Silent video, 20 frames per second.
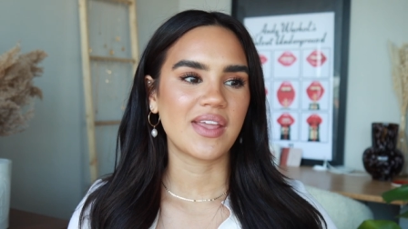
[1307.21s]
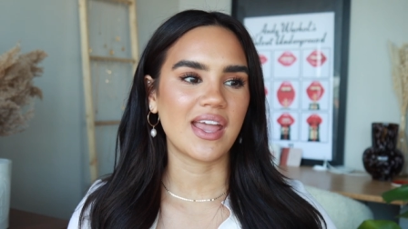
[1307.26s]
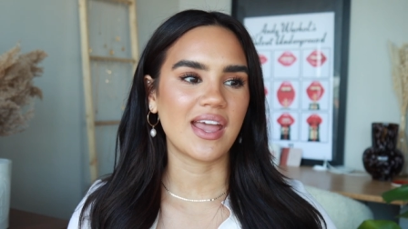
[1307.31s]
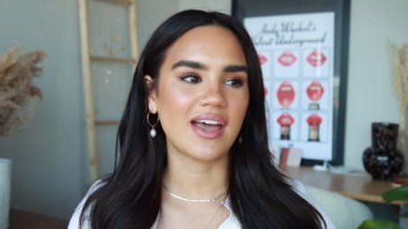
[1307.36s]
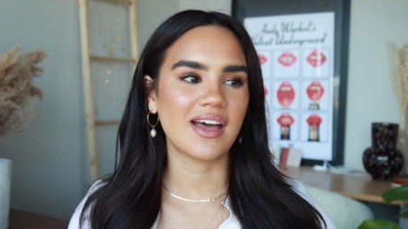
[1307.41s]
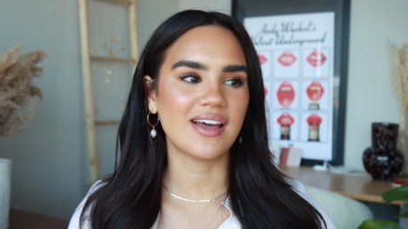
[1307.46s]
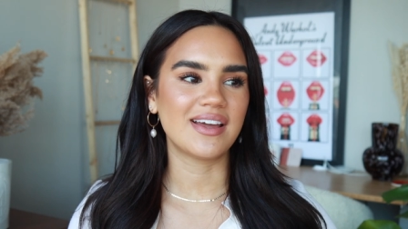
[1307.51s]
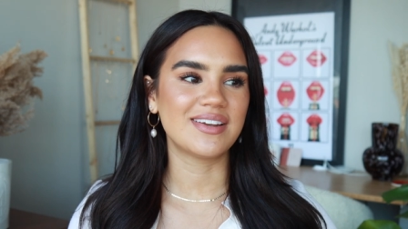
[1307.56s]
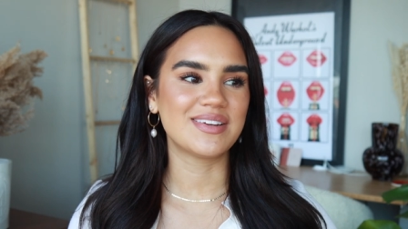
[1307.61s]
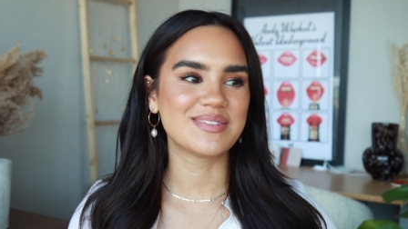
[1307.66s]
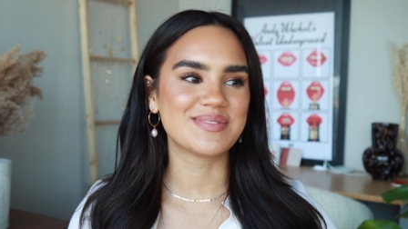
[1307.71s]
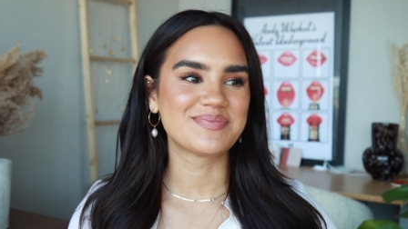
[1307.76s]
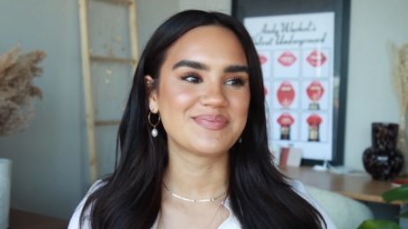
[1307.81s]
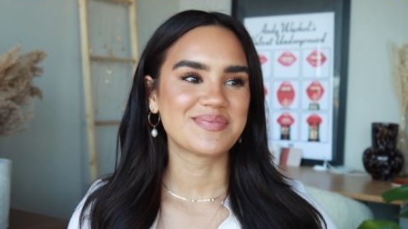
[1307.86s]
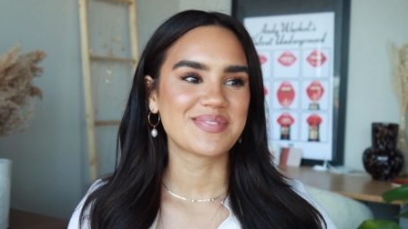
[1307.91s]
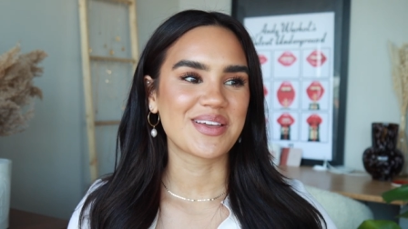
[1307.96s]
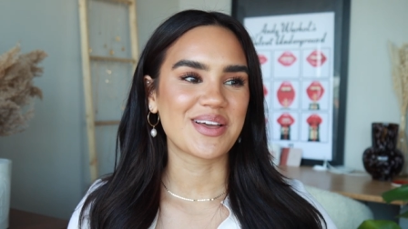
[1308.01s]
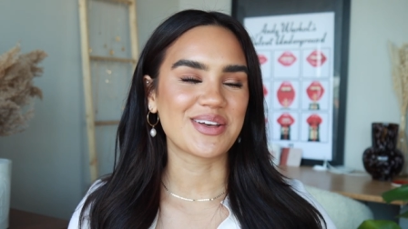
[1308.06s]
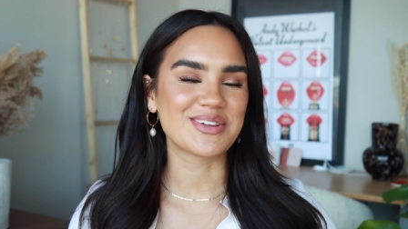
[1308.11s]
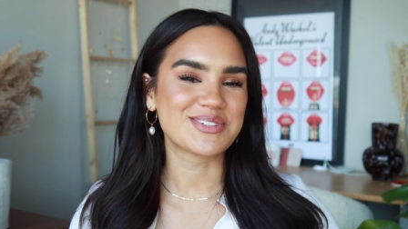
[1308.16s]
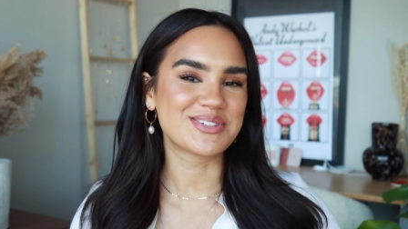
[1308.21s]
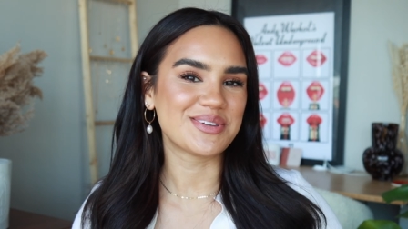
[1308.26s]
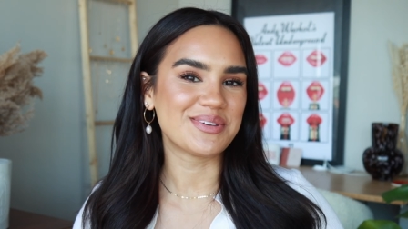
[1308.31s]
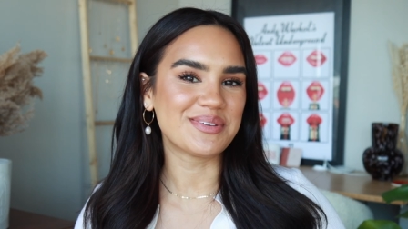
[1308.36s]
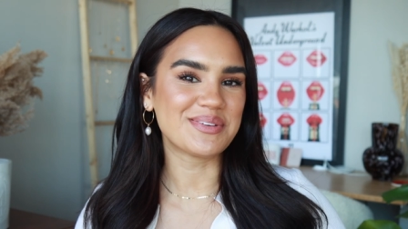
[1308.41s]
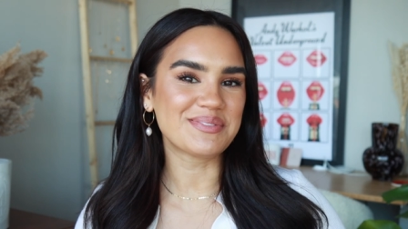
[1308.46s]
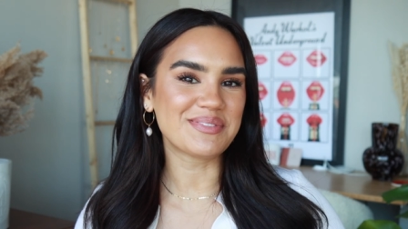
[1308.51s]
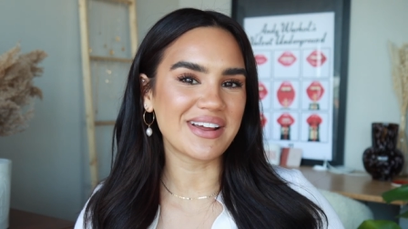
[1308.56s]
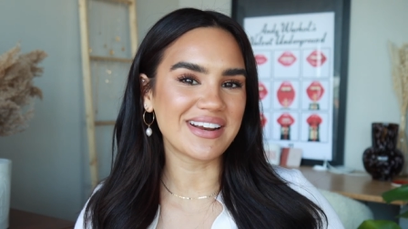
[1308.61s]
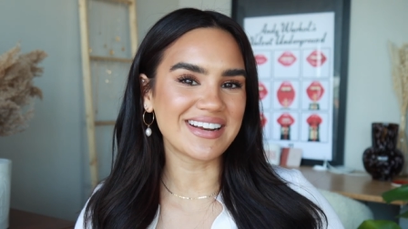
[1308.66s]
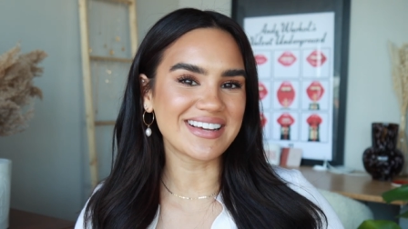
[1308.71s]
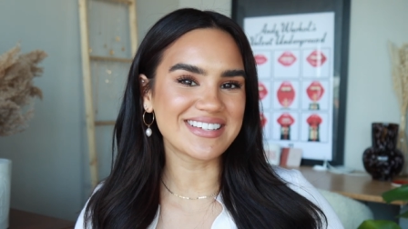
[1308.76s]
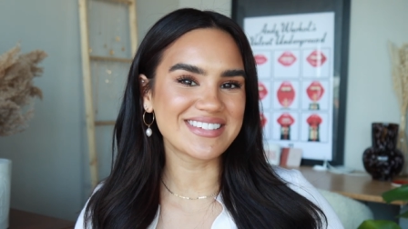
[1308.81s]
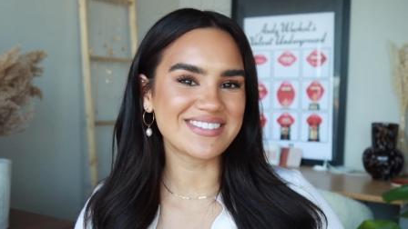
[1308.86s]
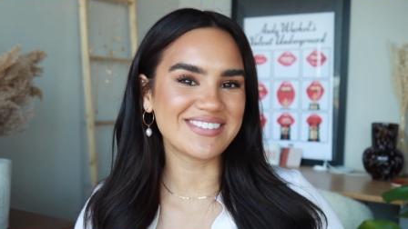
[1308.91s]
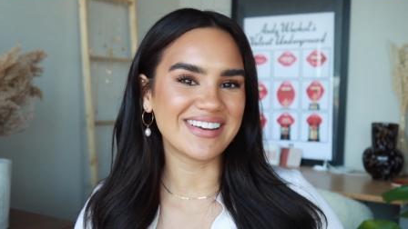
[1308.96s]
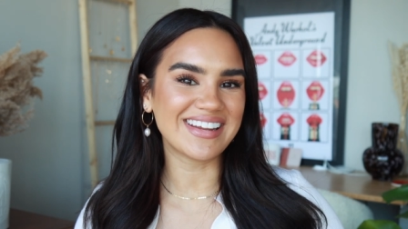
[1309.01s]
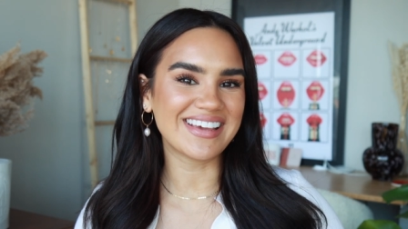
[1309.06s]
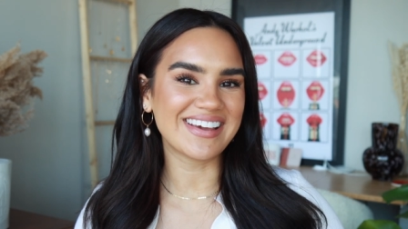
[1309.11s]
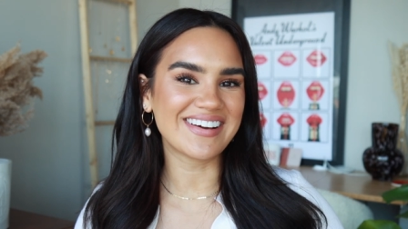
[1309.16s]
And I'll see you in my
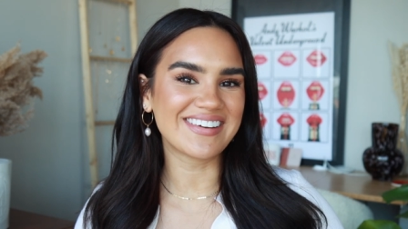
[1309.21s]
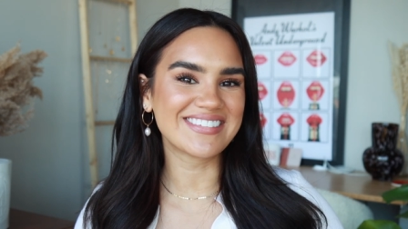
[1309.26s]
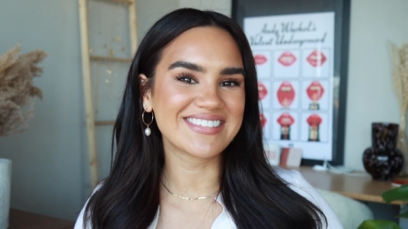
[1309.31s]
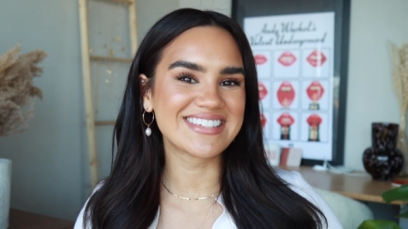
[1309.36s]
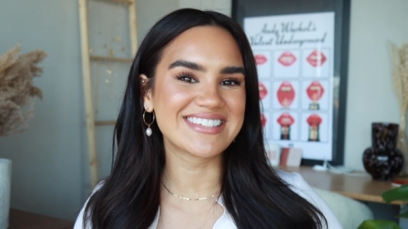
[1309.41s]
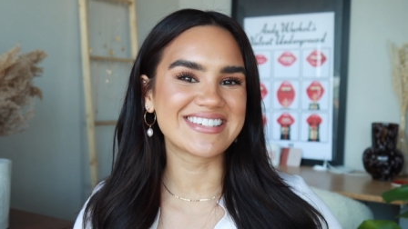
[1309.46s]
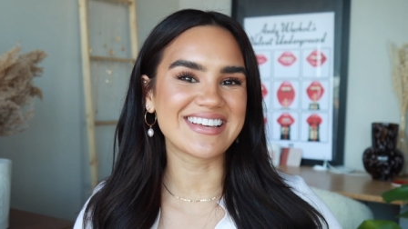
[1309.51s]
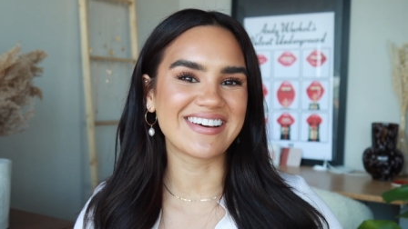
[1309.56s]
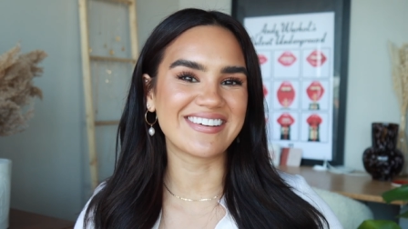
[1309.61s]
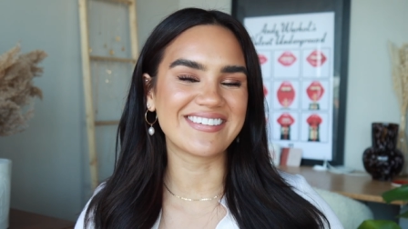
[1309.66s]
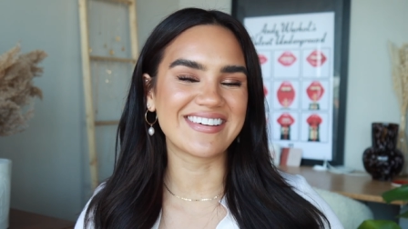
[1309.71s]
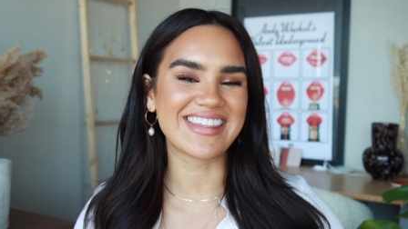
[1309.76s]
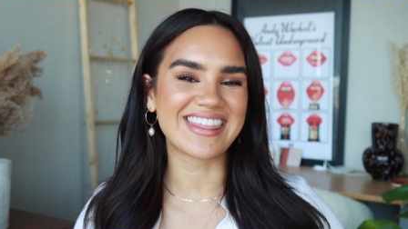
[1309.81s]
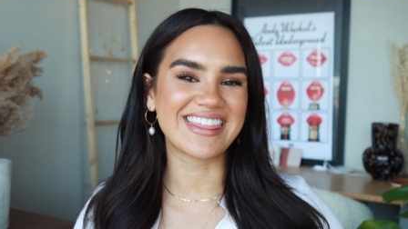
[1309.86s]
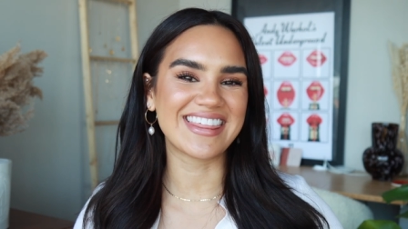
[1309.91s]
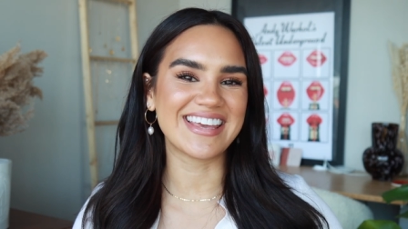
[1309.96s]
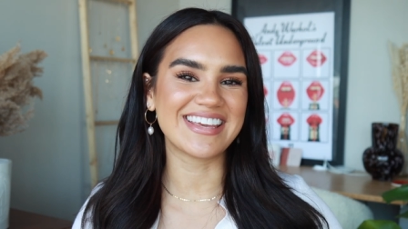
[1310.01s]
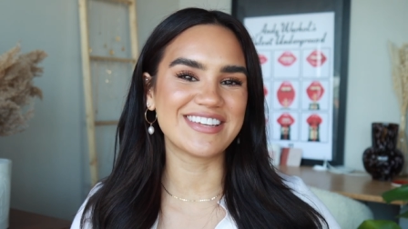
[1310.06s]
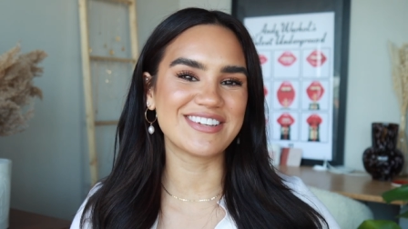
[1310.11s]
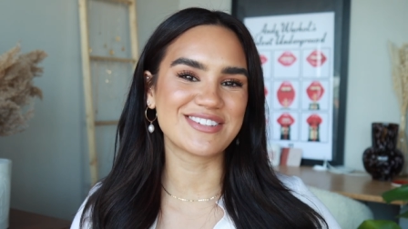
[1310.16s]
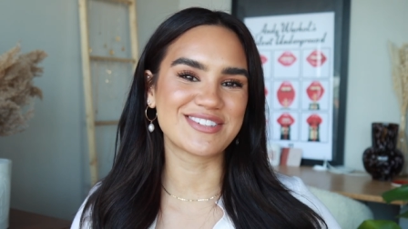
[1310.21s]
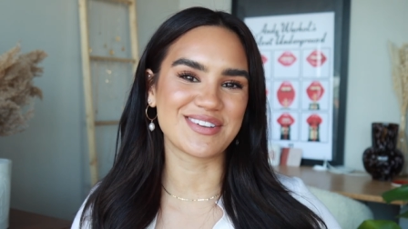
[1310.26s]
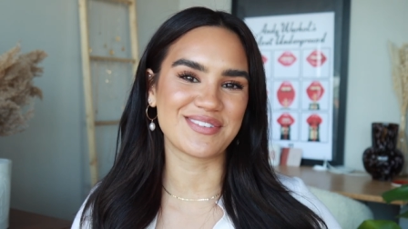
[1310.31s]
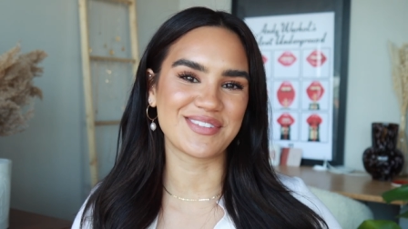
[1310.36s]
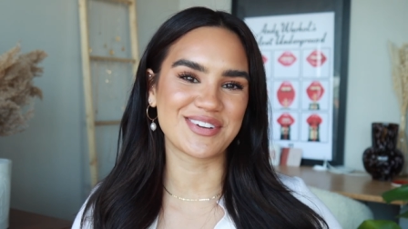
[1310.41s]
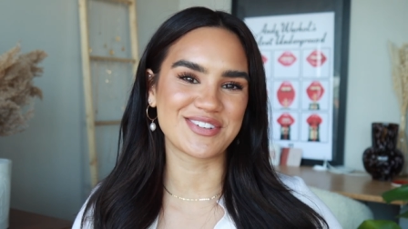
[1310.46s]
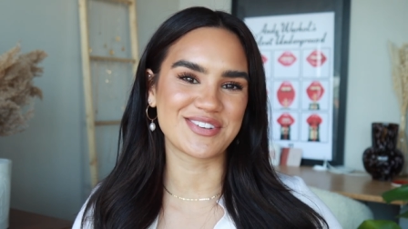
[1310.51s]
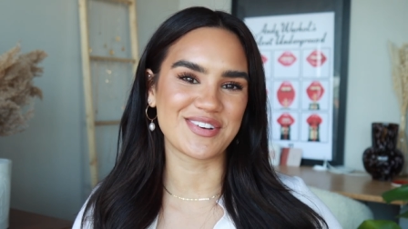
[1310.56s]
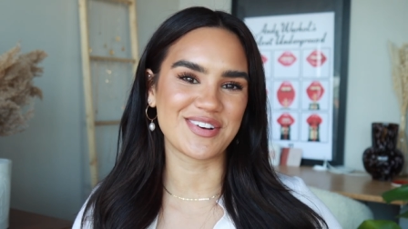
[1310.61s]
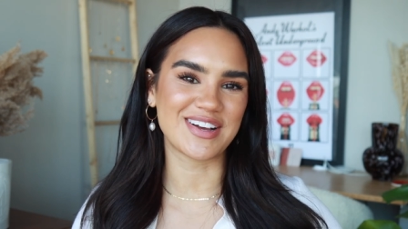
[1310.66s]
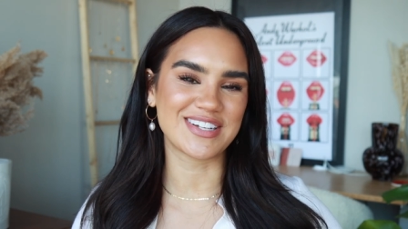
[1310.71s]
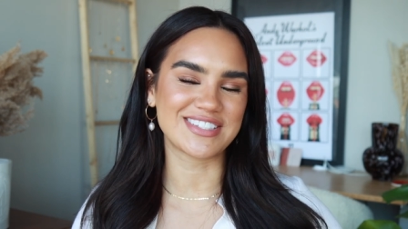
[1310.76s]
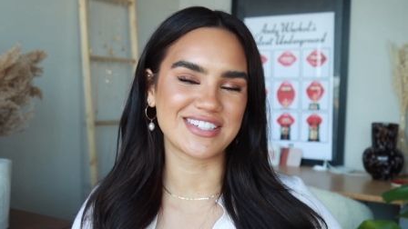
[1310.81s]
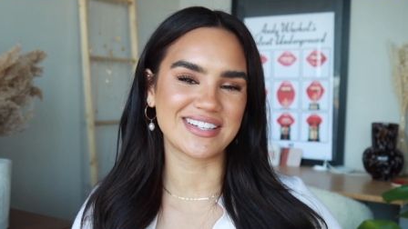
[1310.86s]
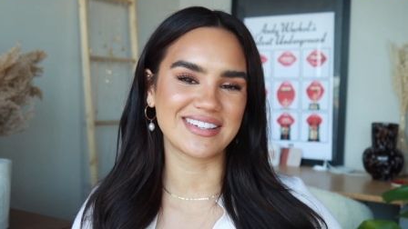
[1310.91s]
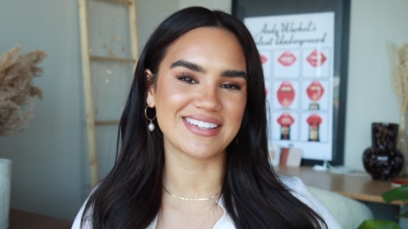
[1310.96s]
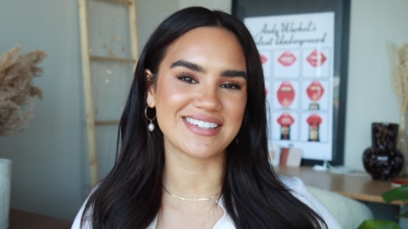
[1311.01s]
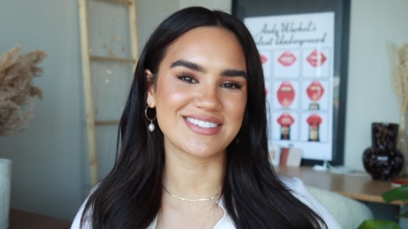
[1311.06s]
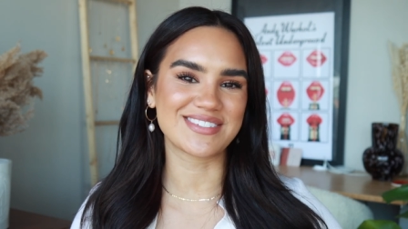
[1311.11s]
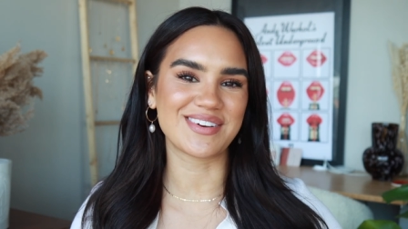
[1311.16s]
next video. So thank you so much for
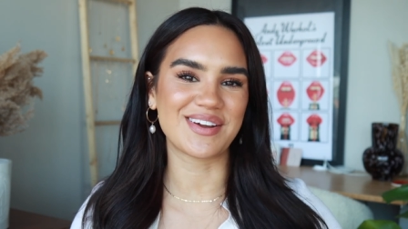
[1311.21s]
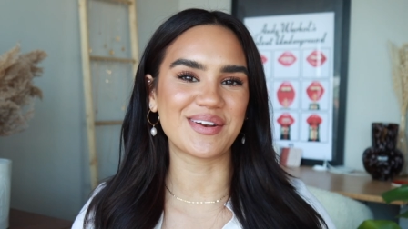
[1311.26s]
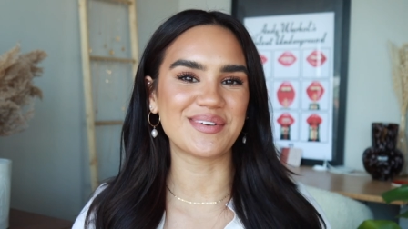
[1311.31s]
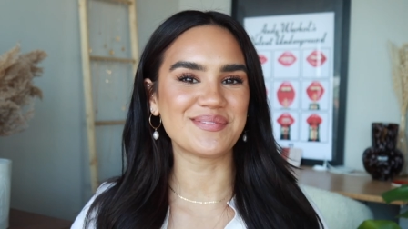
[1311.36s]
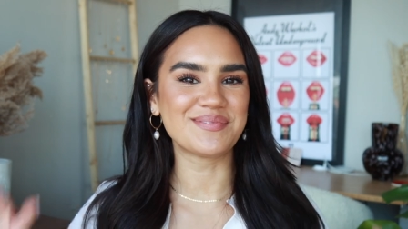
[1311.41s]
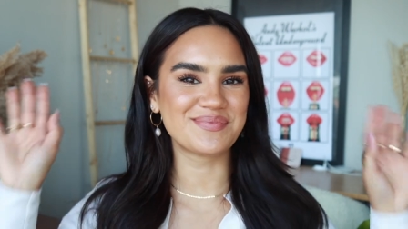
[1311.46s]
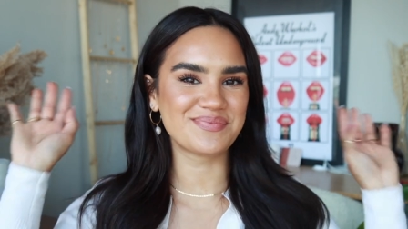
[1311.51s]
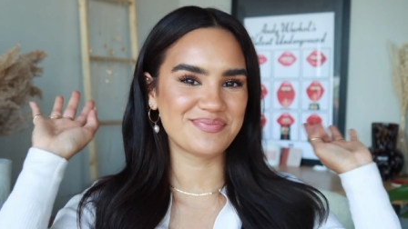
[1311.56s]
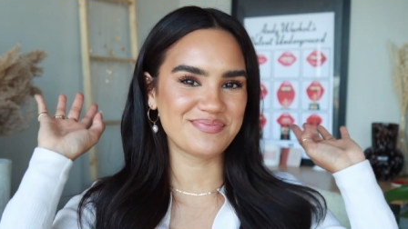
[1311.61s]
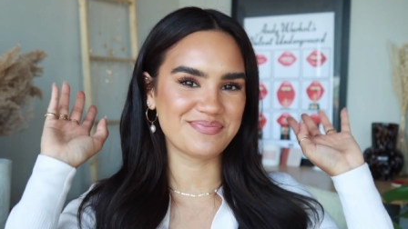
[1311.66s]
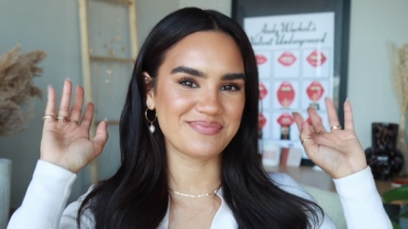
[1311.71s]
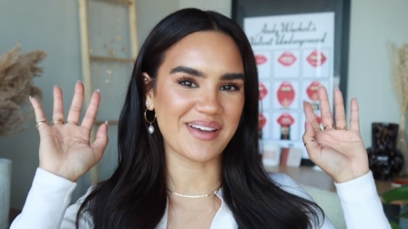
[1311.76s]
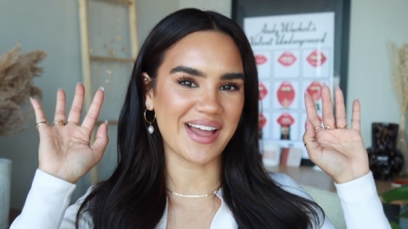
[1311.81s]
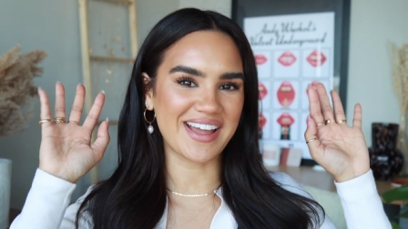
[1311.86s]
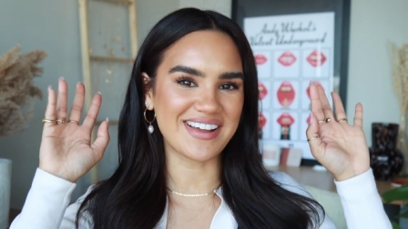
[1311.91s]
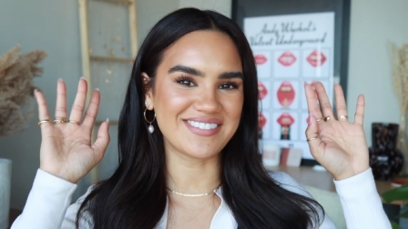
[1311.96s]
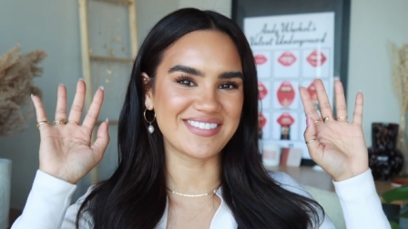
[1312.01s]
watching this one. Bye